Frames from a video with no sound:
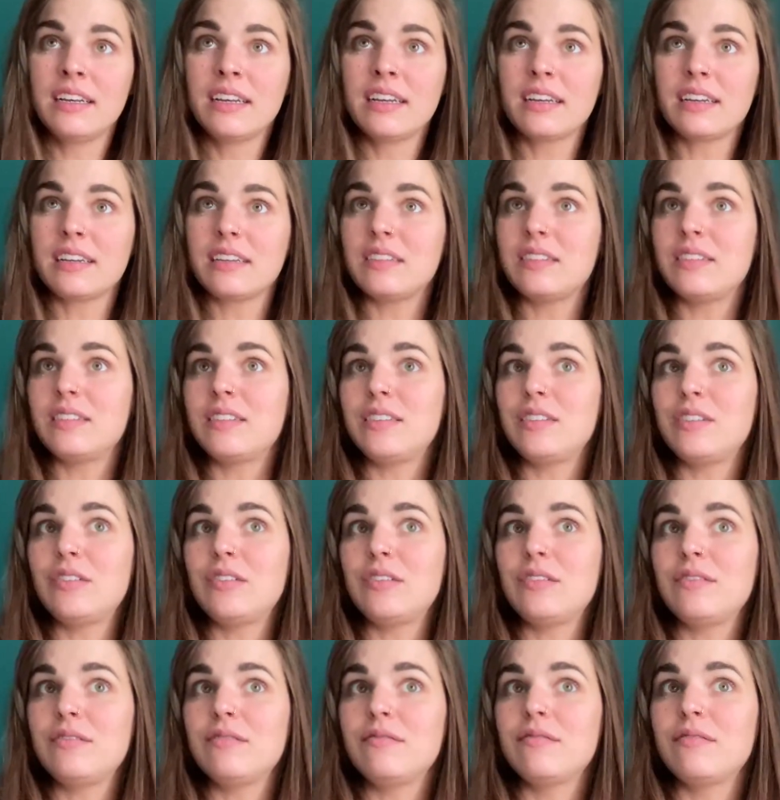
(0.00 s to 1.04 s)
because
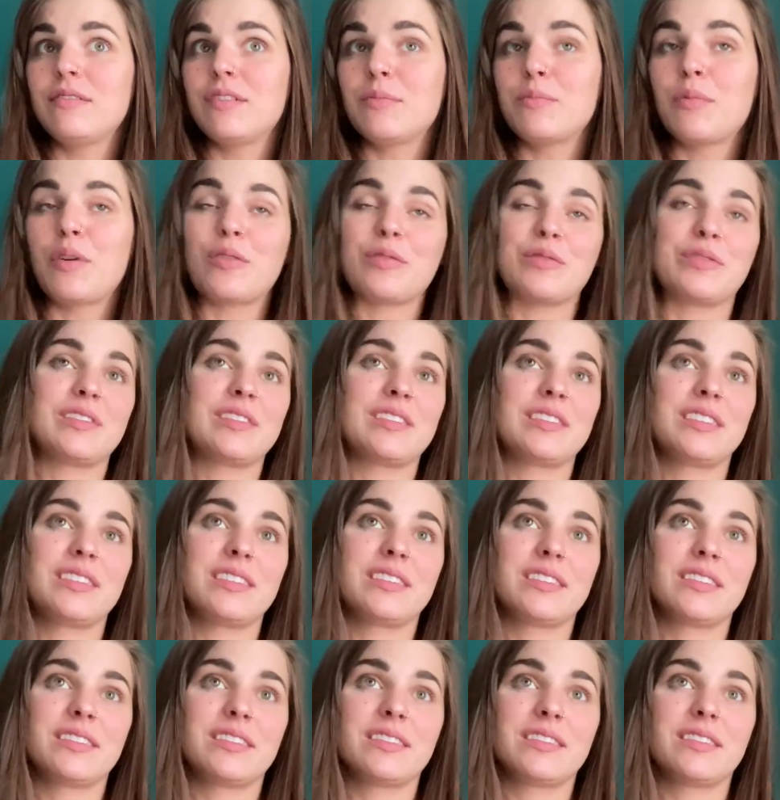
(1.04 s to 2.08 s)
the most
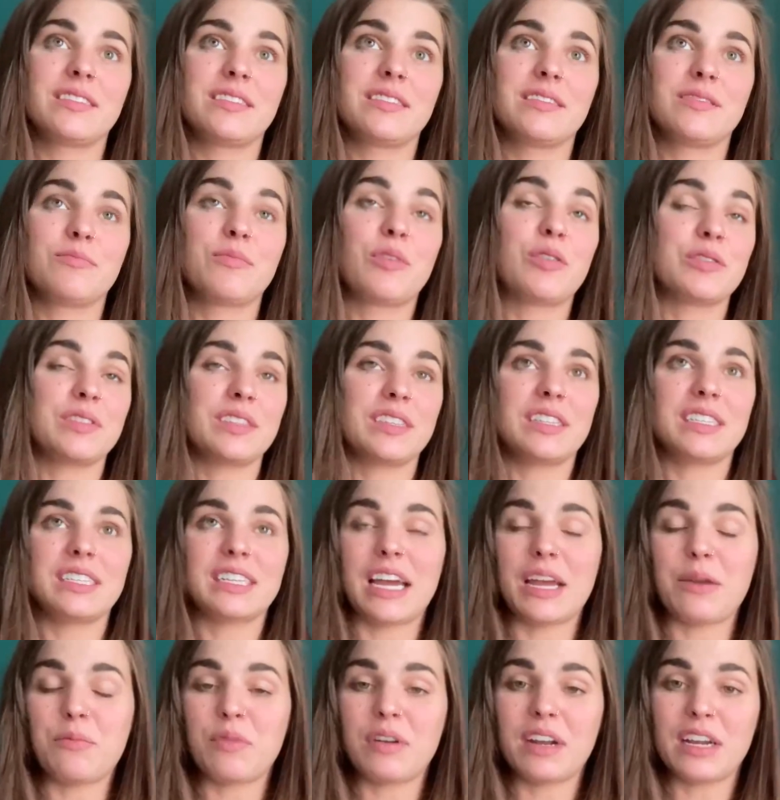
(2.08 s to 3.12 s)
of the
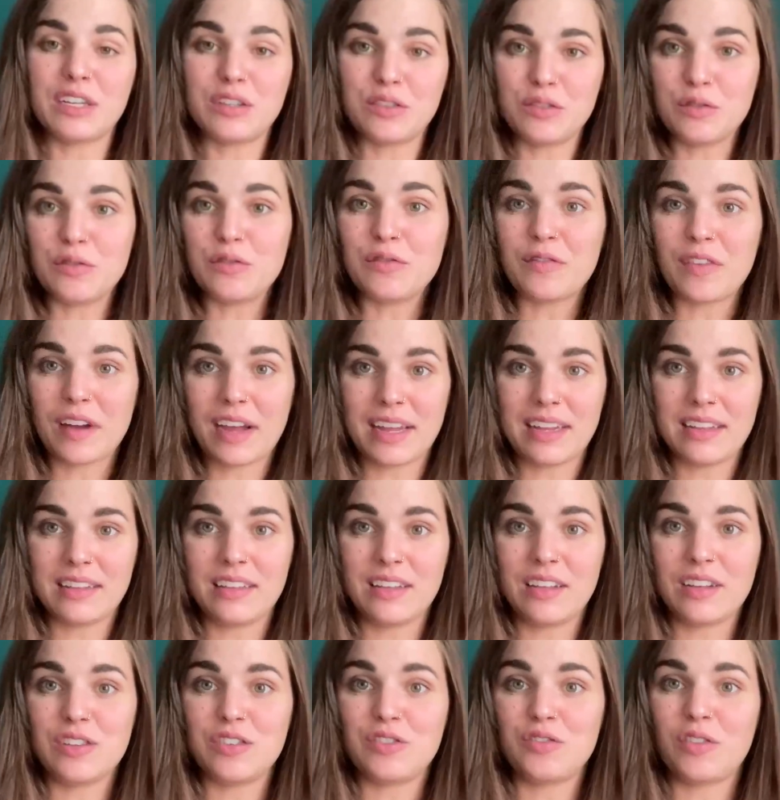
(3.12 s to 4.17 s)
time when I do find
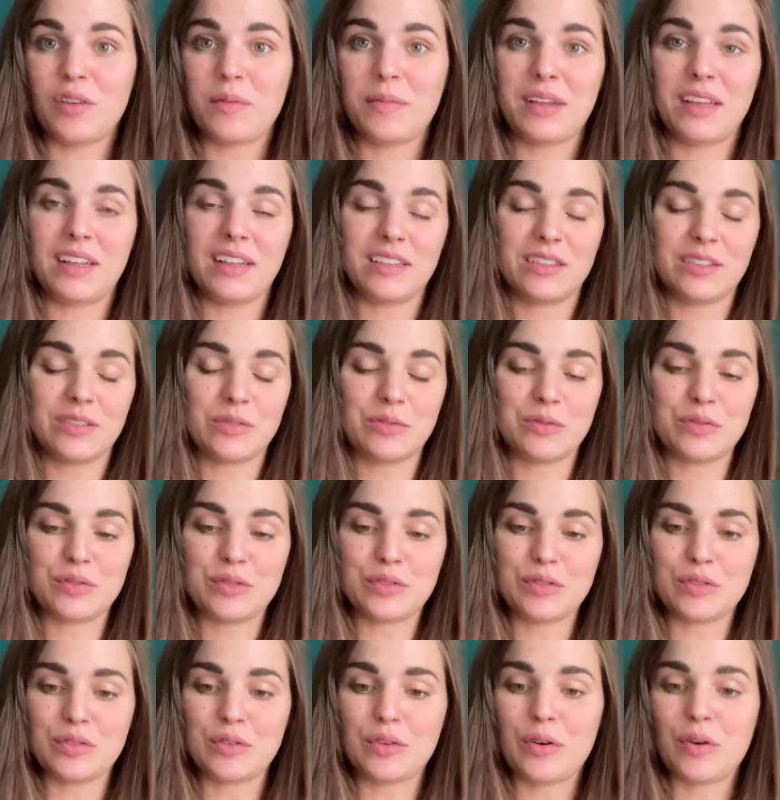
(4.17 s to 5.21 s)
the enjoyment, it's so
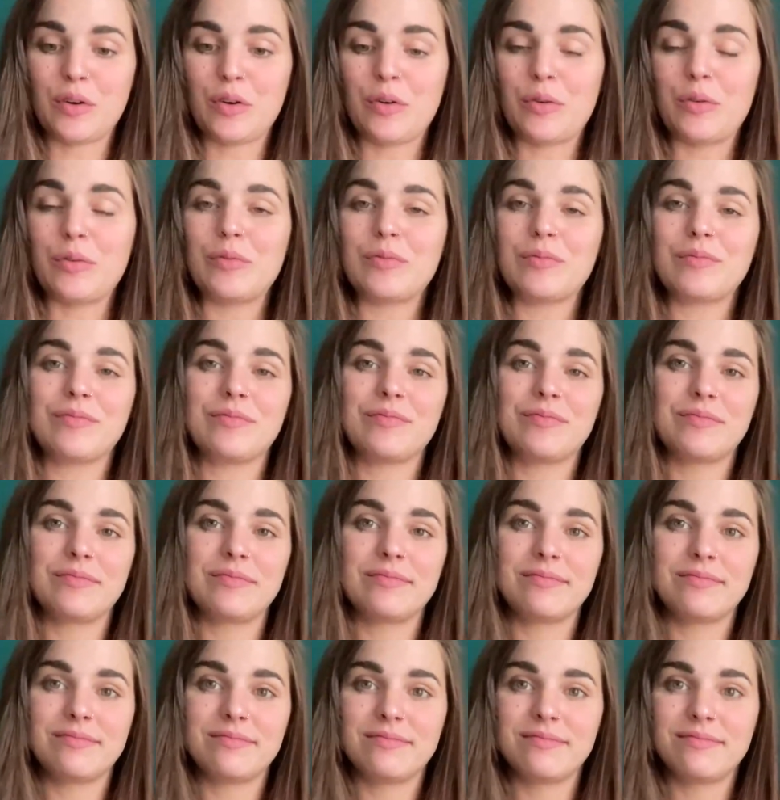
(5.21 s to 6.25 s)
slow,
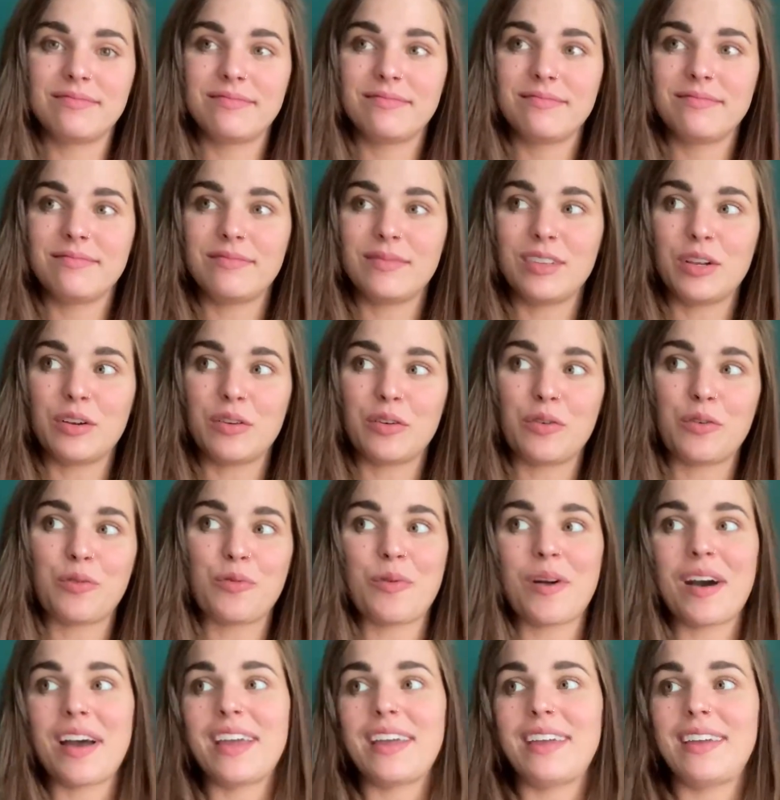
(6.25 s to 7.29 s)
you know,
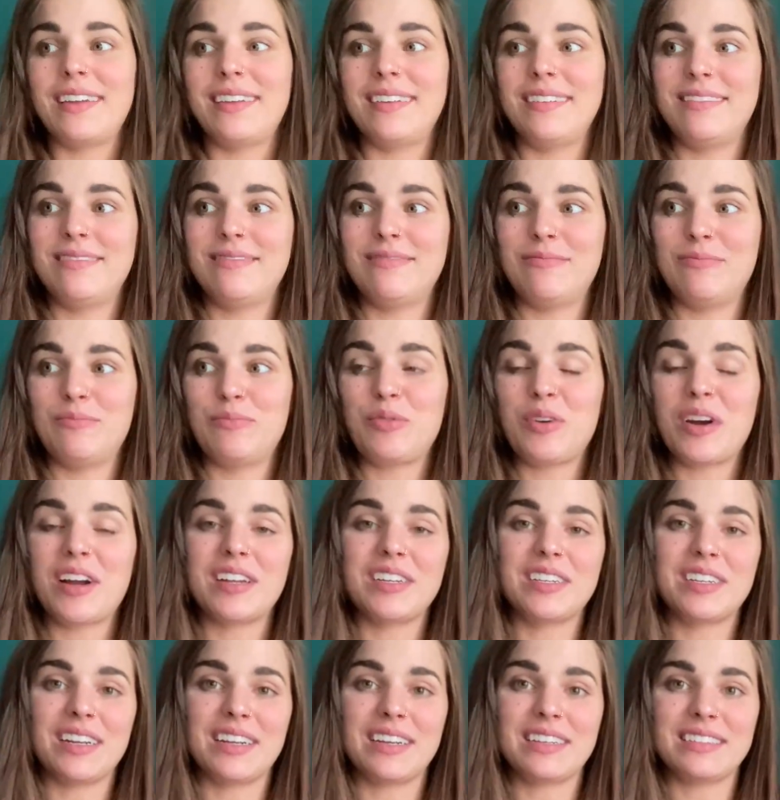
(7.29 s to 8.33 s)
quiet
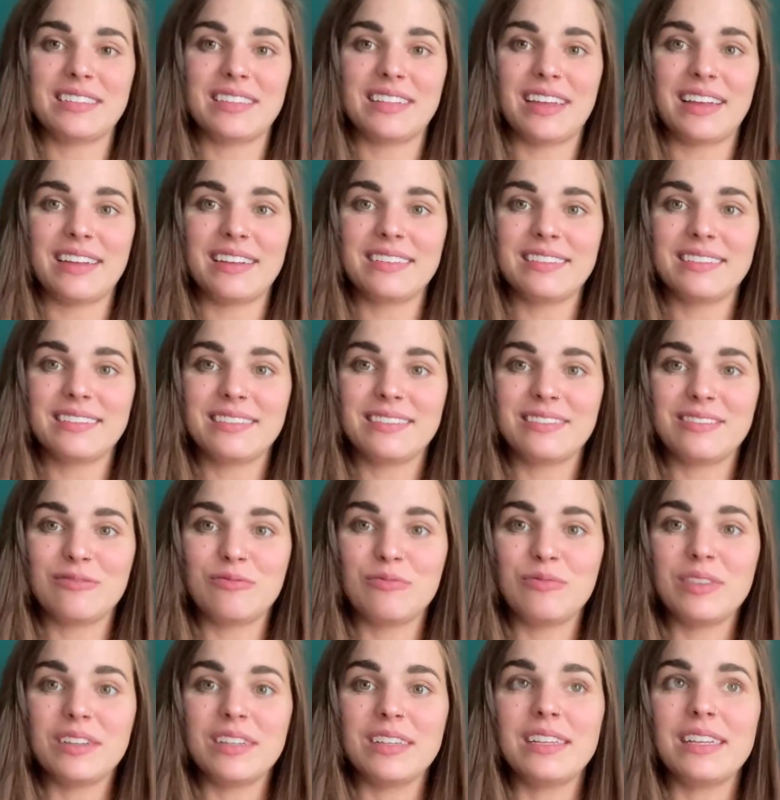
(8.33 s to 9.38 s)
projects that
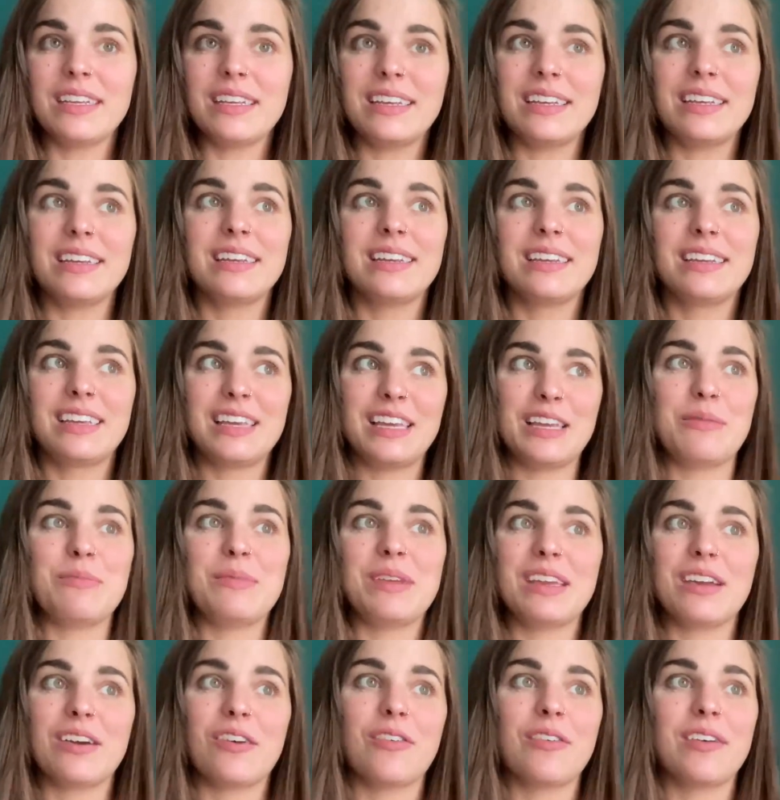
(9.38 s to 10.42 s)
really keep
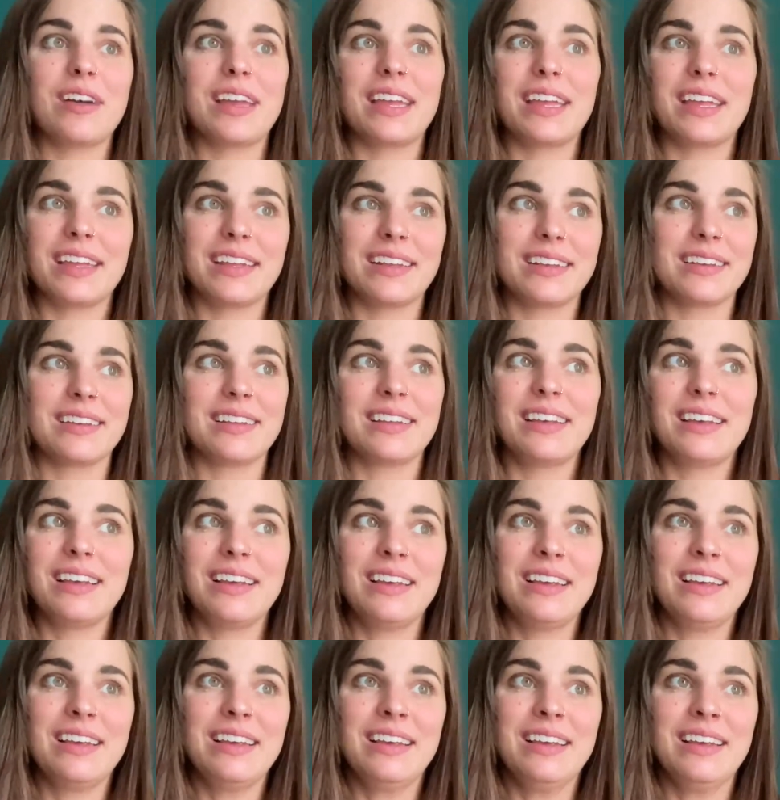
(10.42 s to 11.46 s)
me going, and
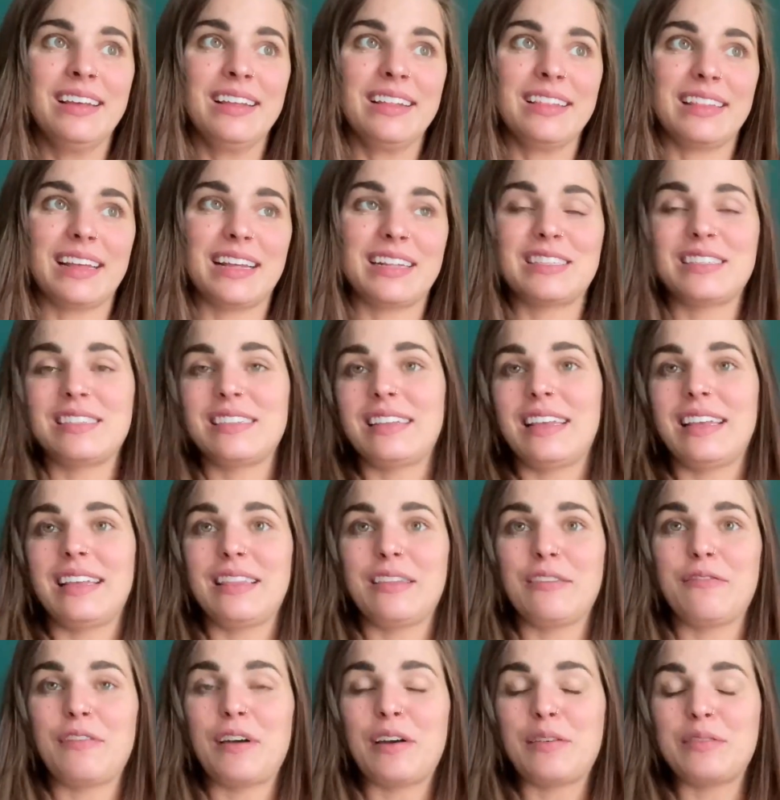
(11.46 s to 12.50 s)
that's like
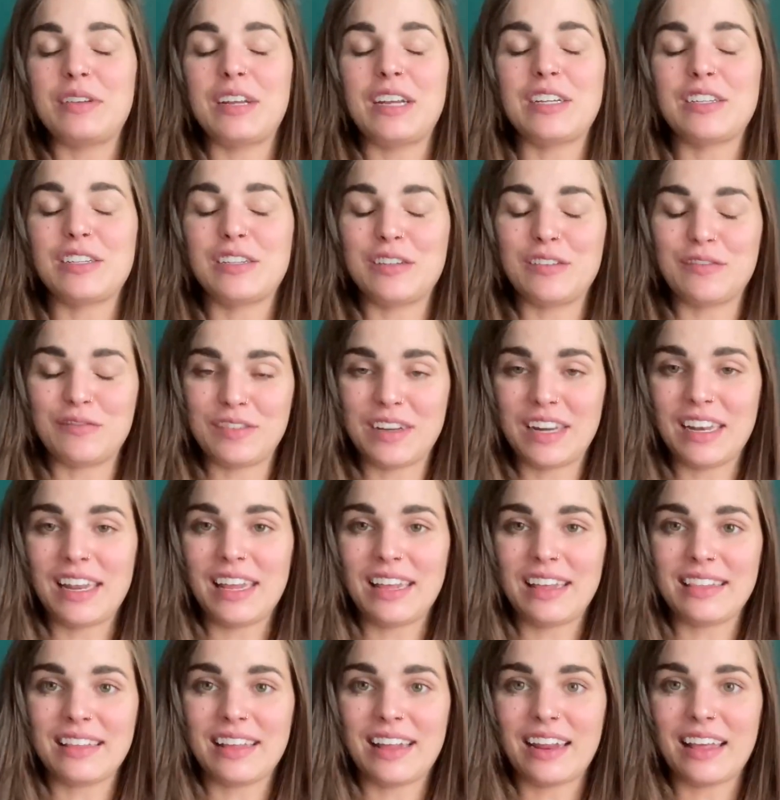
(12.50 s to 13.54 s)
the foundation of
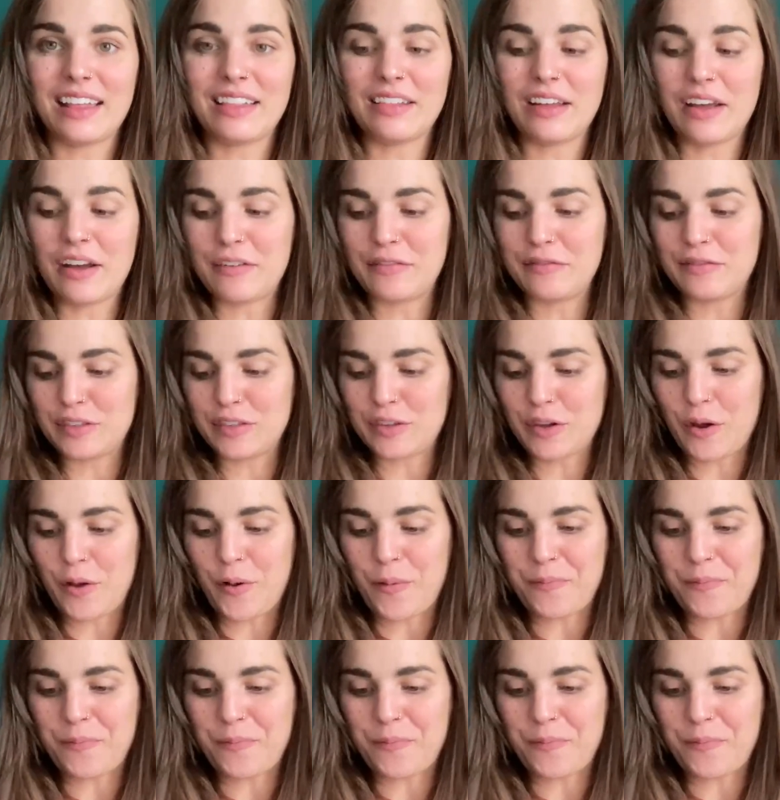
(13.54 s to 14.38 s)
knitting that I love. So